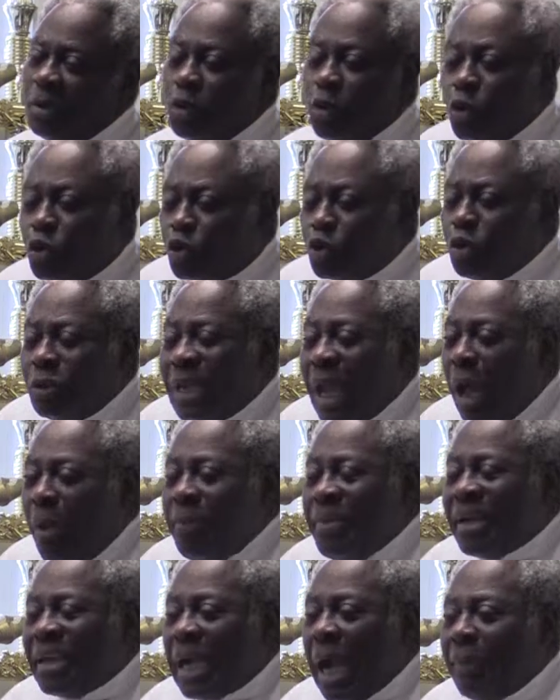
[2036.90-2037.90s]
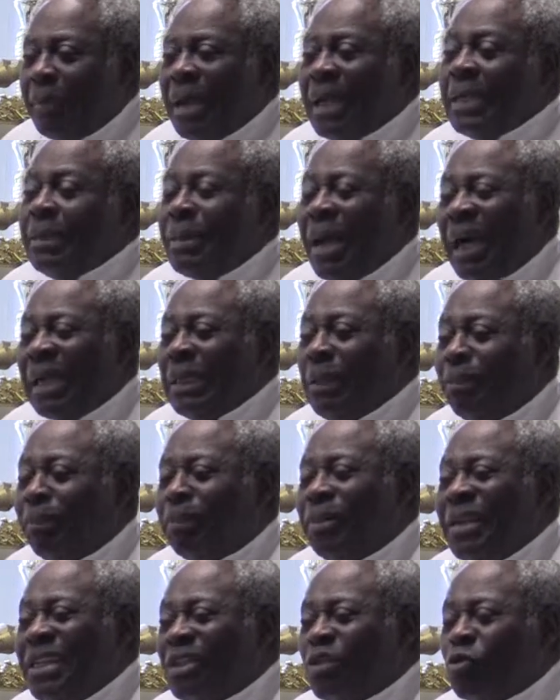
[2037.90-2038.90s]
You should not become an
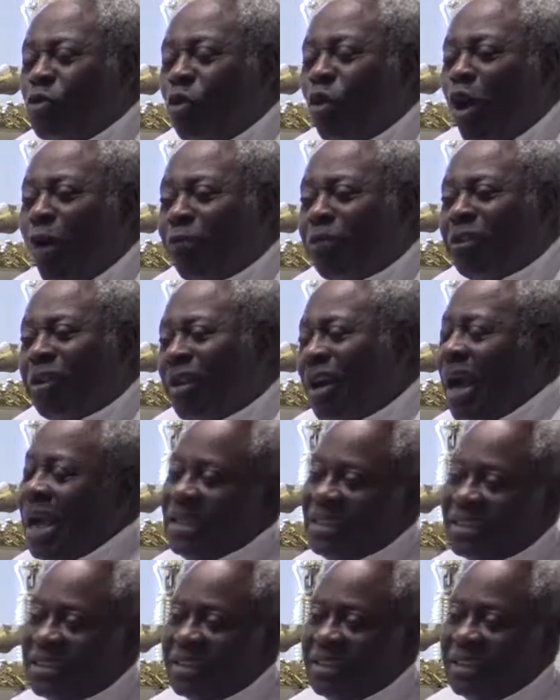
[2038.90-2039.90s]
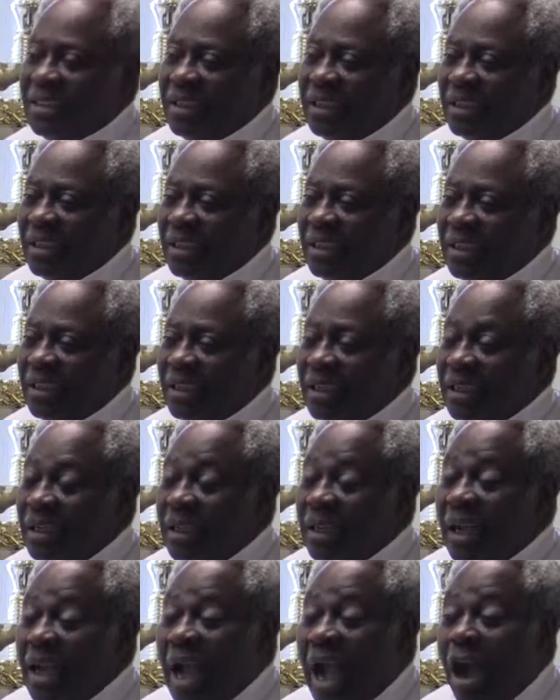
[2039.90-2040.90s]
epistle of Christ.
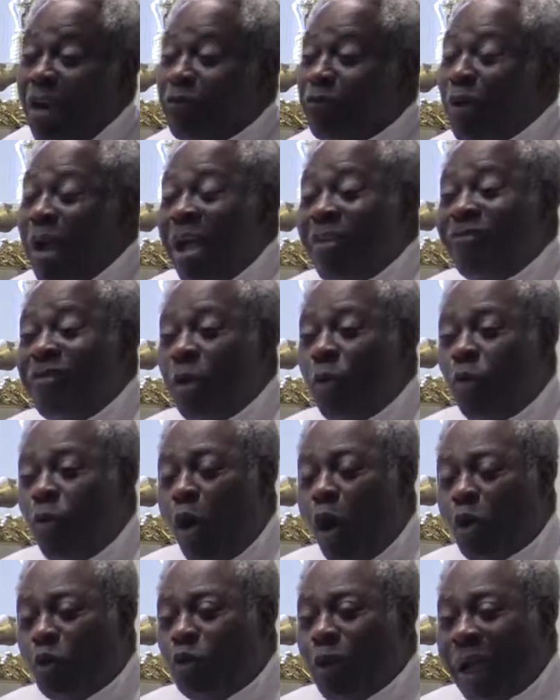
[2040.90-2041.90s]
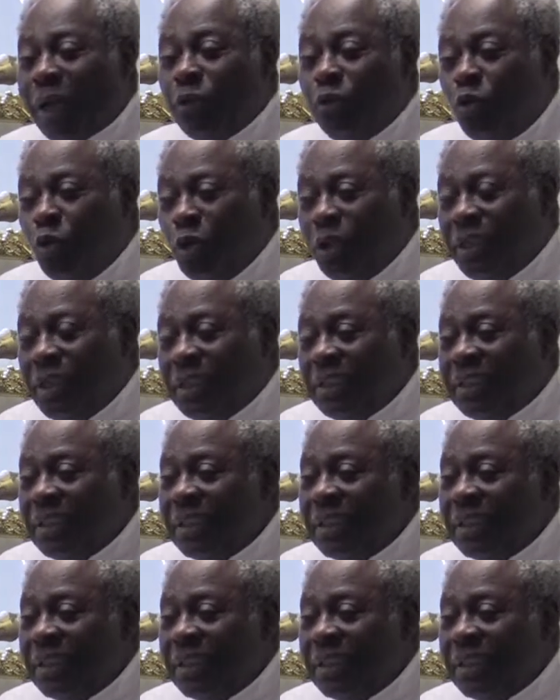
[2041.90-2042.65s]
And for every work you are doing